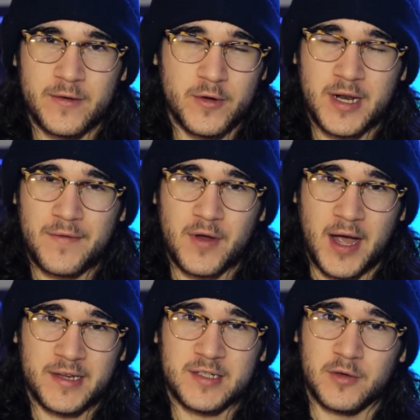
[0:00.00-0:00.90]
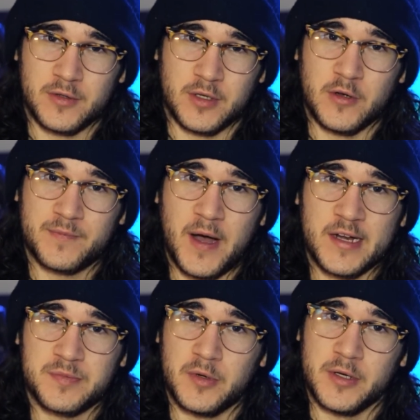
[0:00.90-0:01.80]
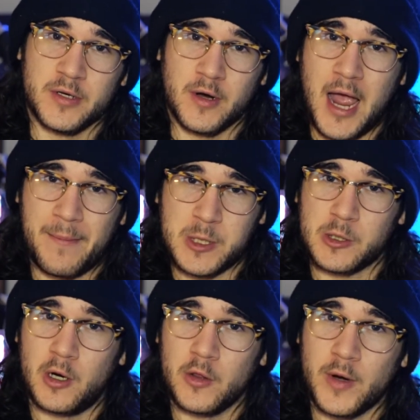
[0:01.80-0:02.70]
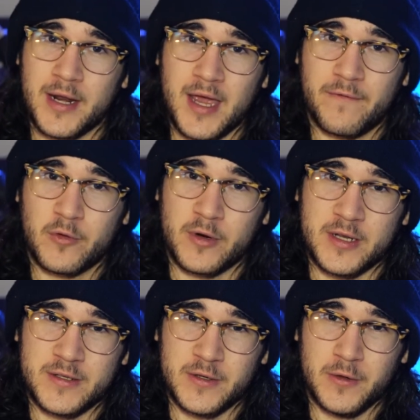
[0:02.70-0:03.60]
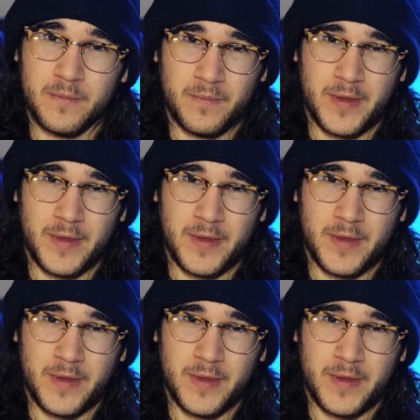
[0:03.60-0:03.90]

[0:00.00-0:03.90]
you could have your ISO as low as possible and your aperture all the way to f22,